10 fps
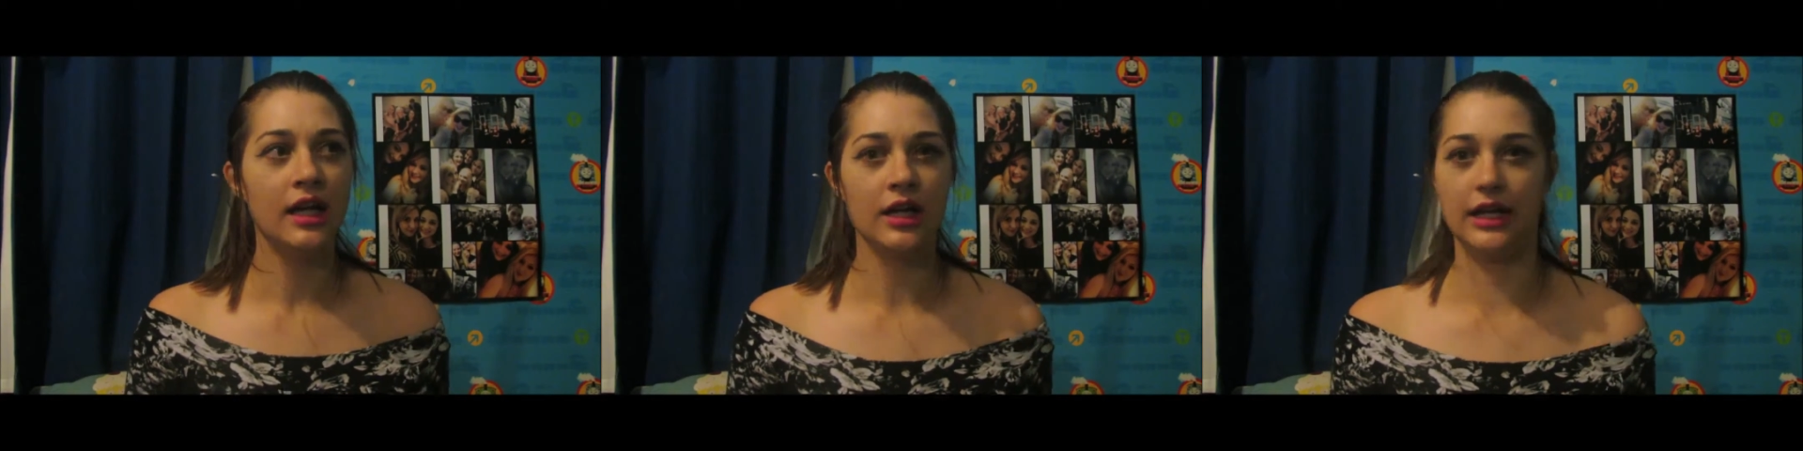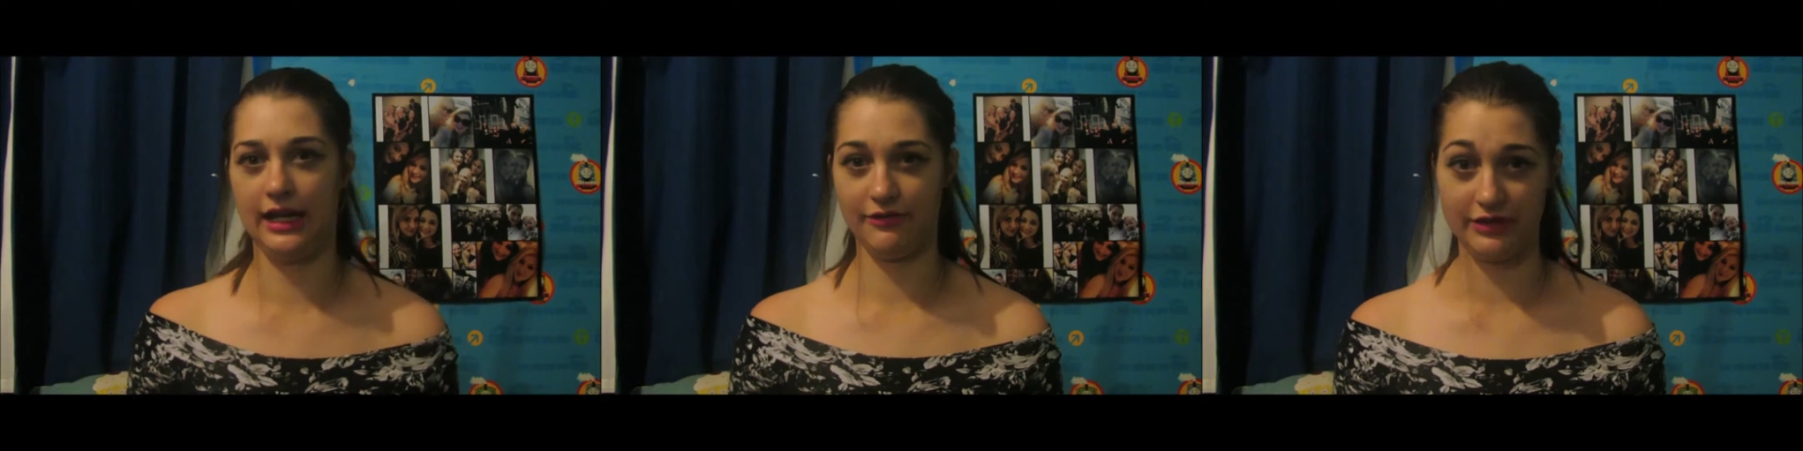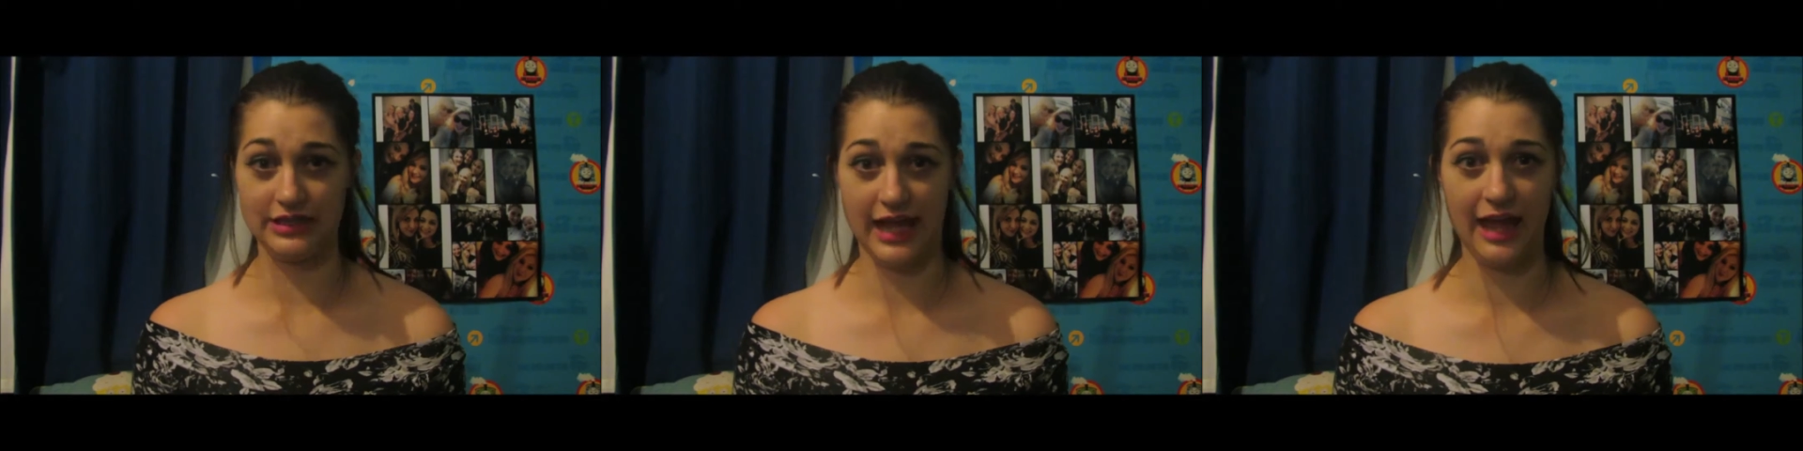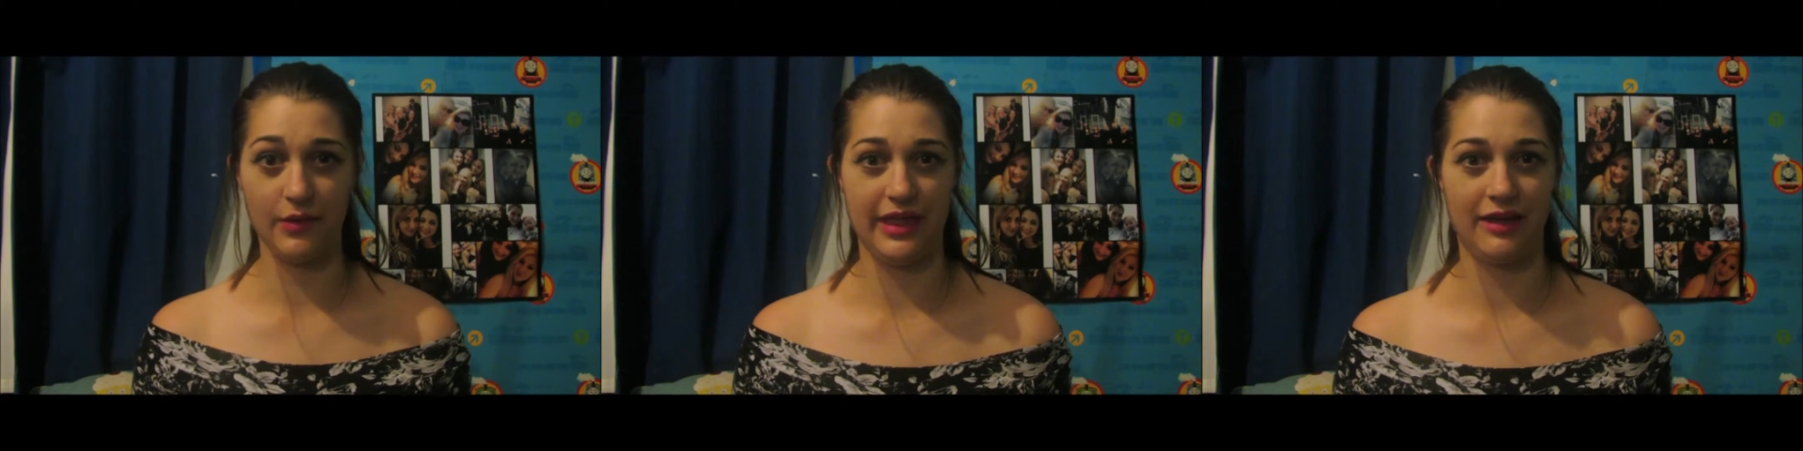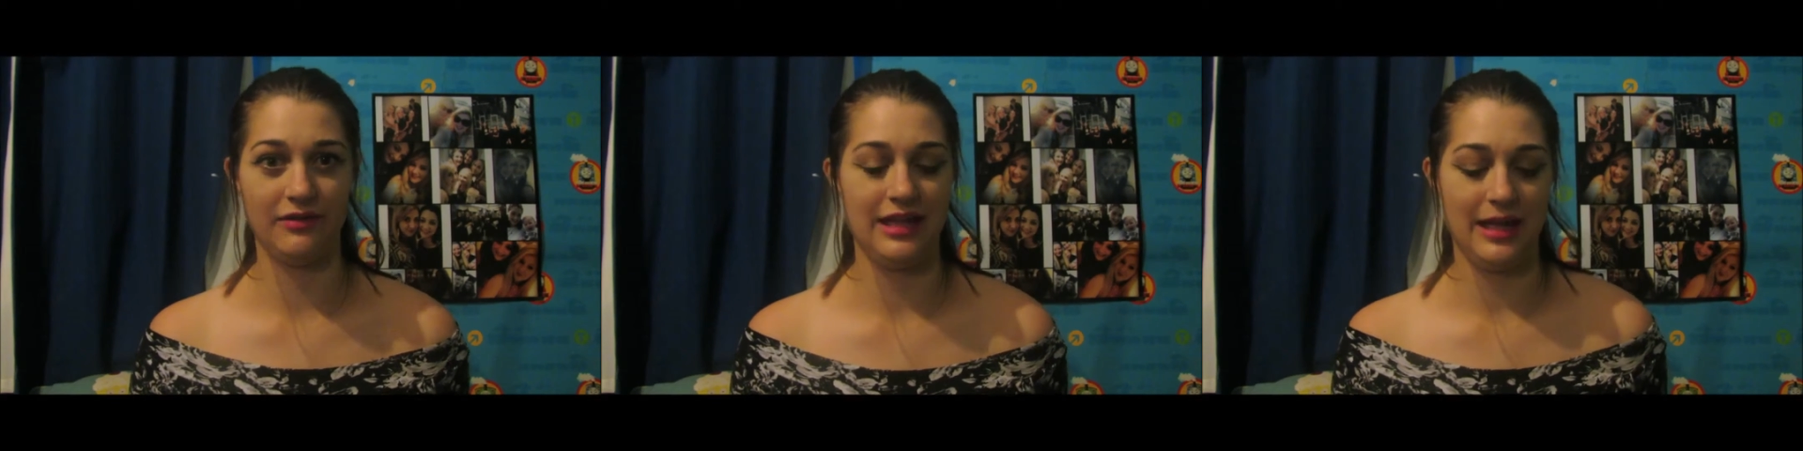kind of every day
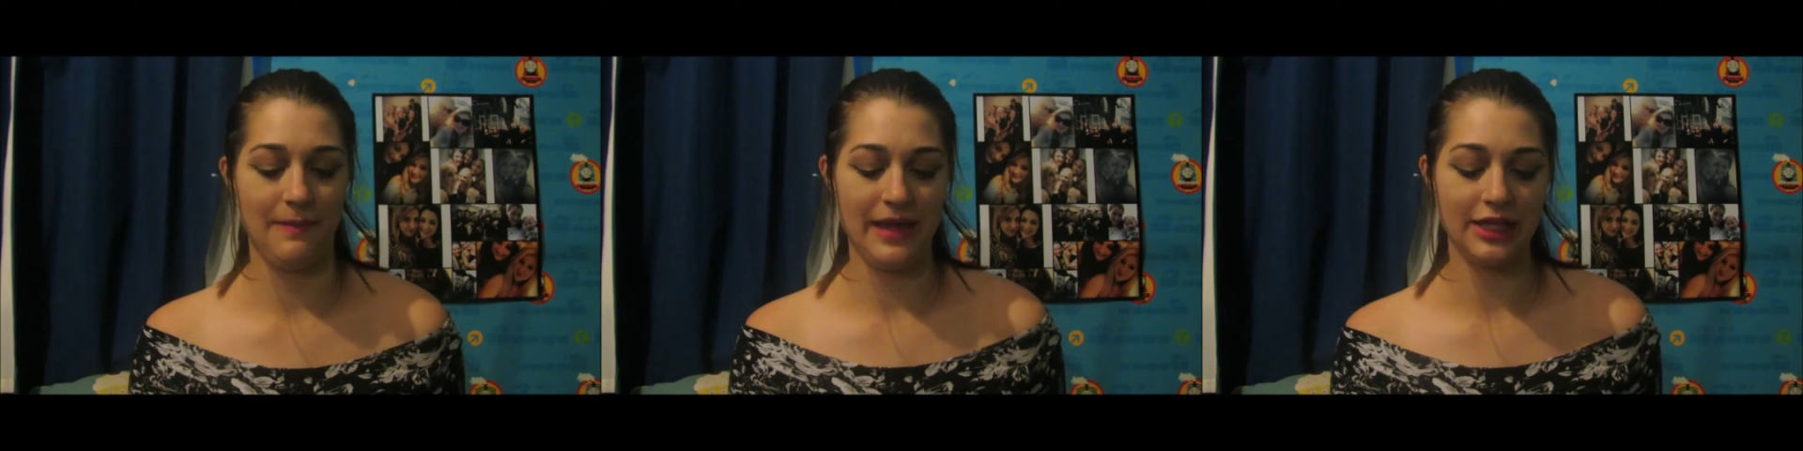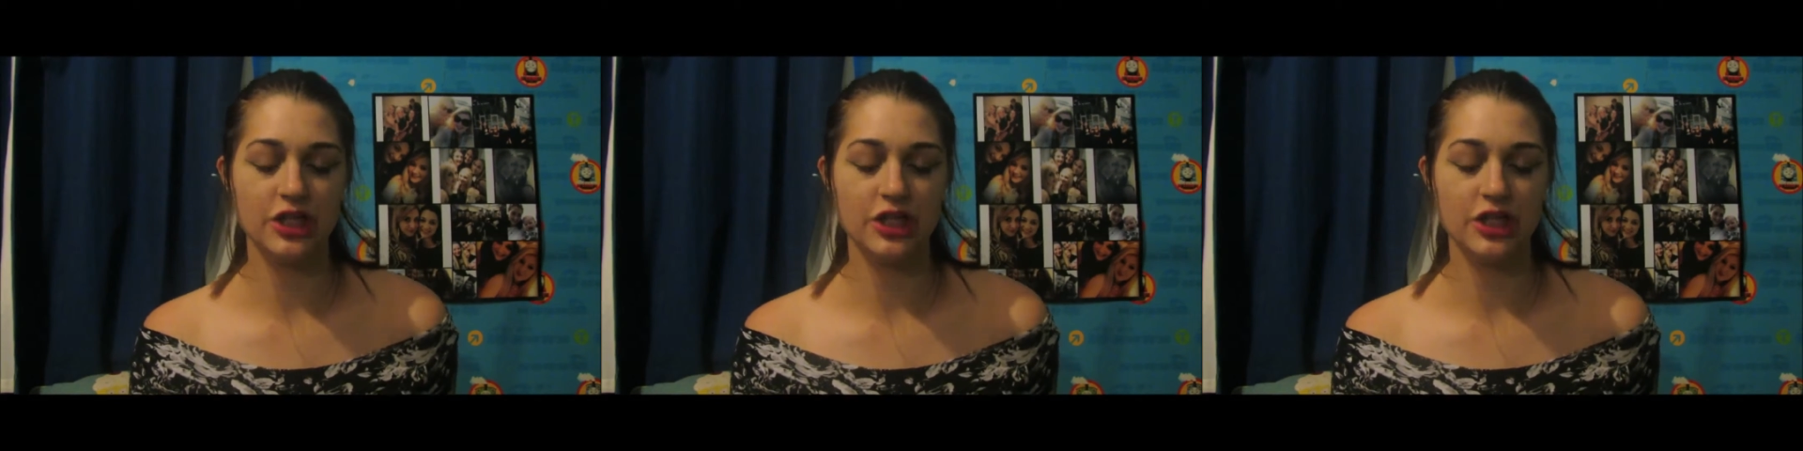without it being